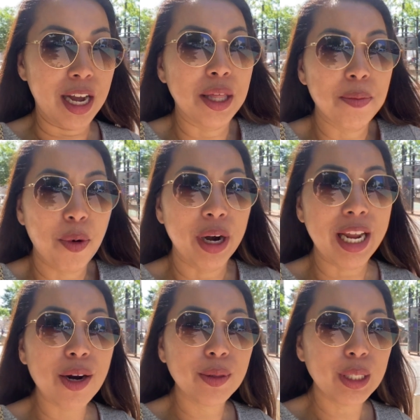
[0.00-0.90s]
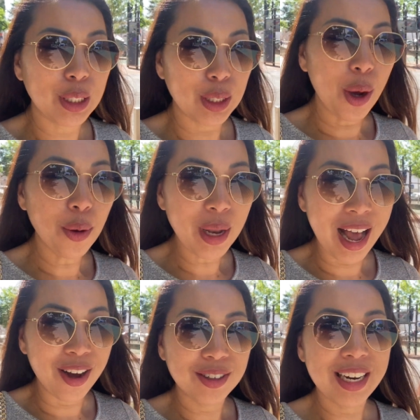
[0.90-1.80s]
in the morning. It was so
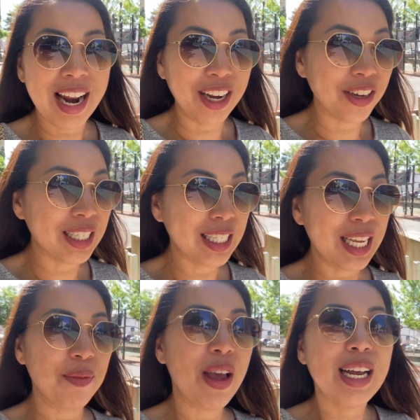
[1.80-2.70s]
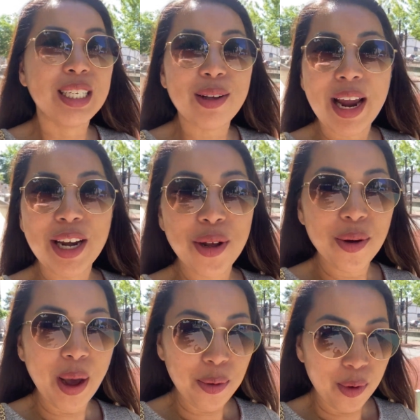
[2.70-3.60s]
loud and I couldn't sleep. So I knew
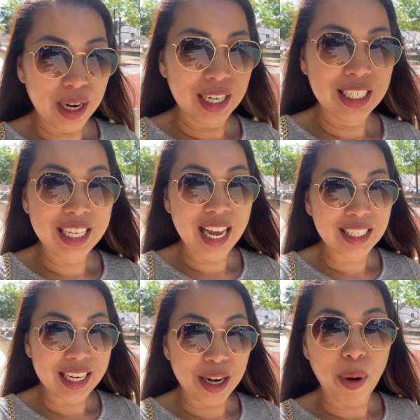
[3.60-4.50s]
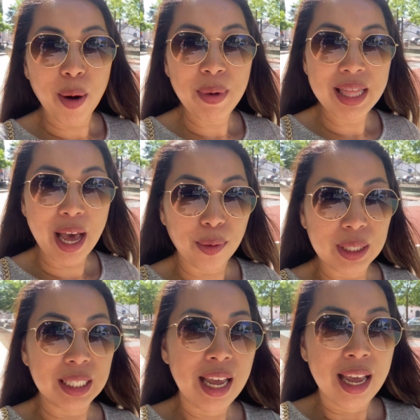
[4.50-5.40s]
I wanted to get an apartment that was
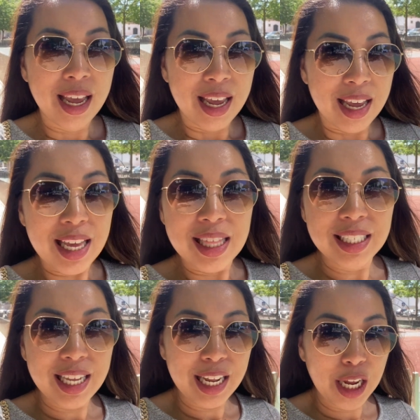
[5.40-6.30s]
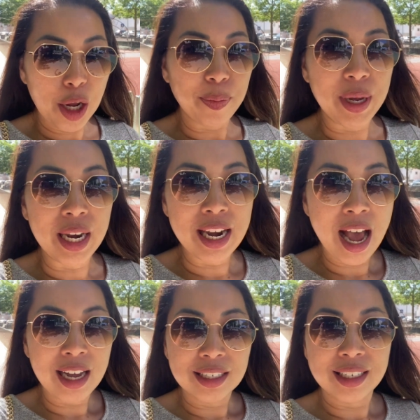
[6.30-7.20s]
in the city, but
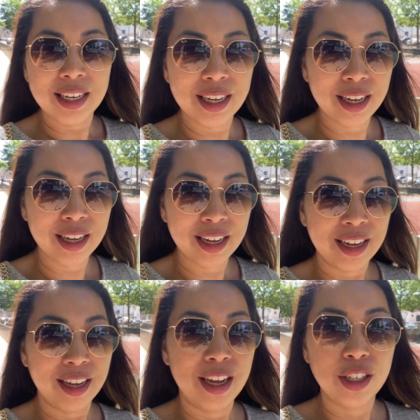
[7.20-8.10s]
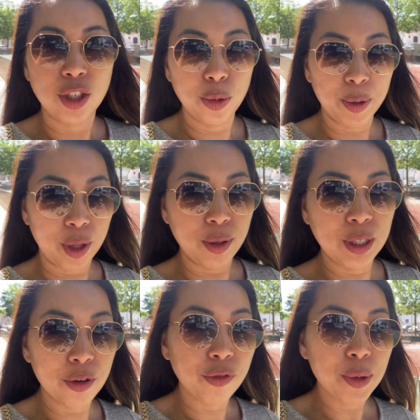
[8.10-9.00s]
not super close to
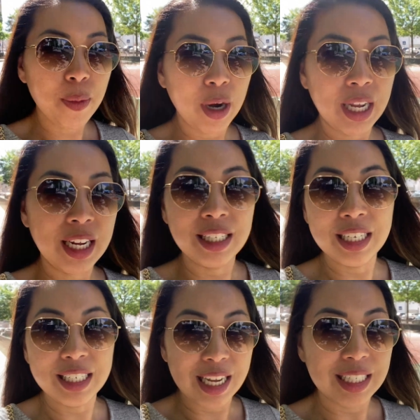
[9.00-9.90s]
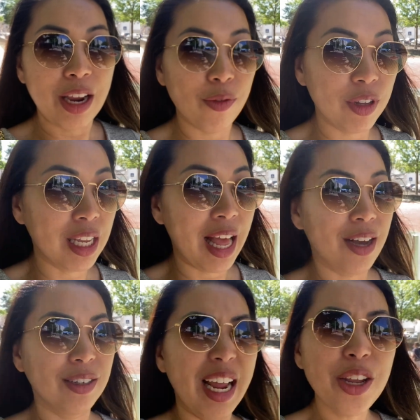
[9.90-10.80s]
the fruit market, because it does get really
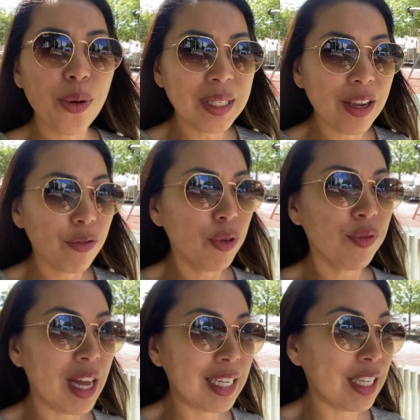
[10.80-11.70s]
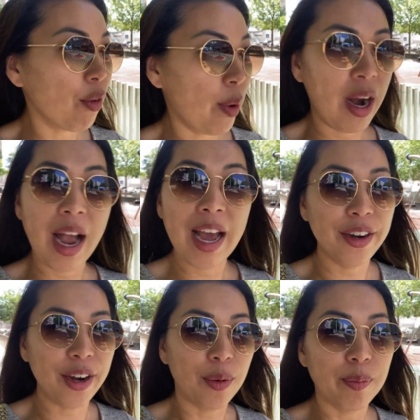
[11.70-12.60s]
loud and you always get fruit flies everywhere. I don't
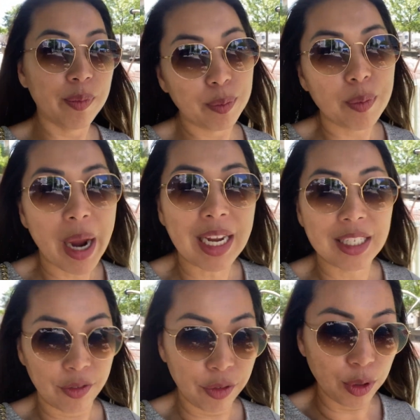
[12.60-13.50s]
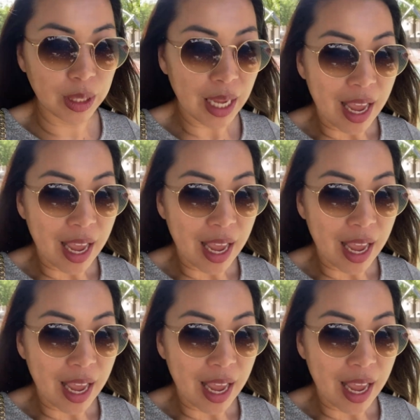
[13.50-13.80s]
know, probably because of fruits.